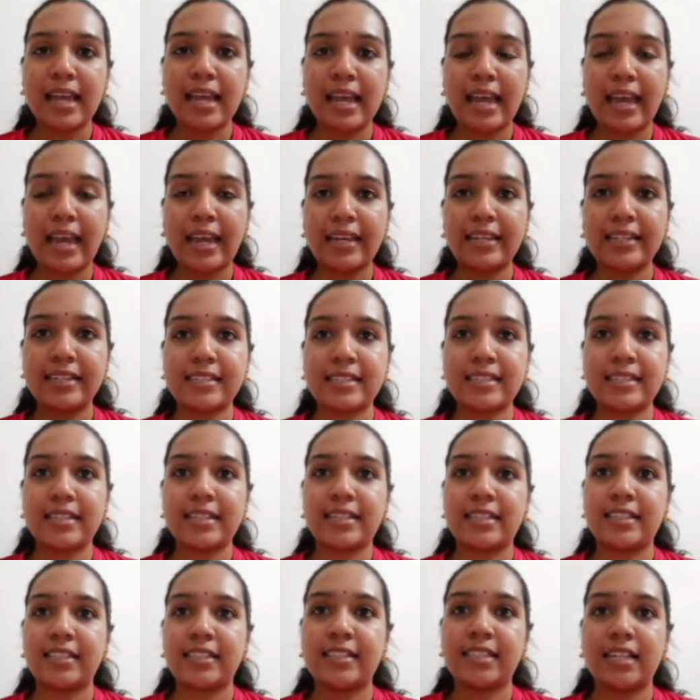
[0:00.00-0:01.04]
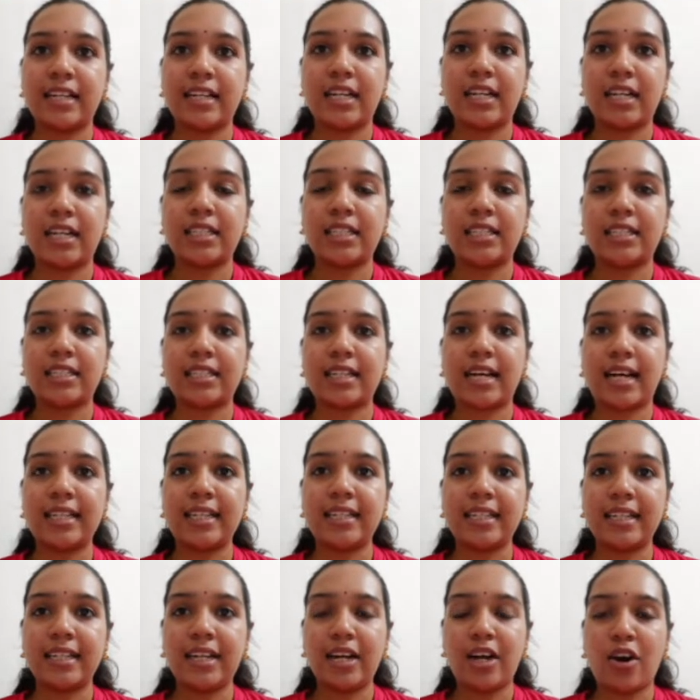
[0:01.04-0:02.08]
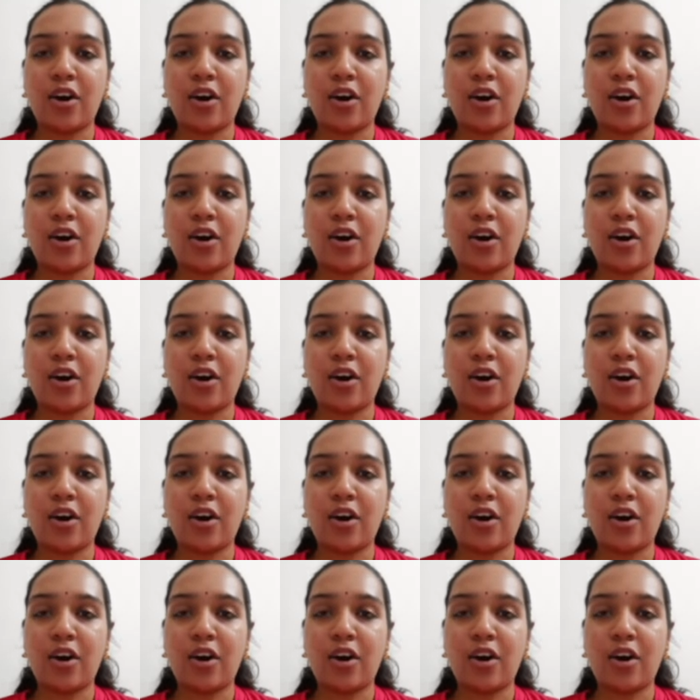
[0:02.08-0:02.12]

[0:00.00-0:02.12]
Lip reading: And the color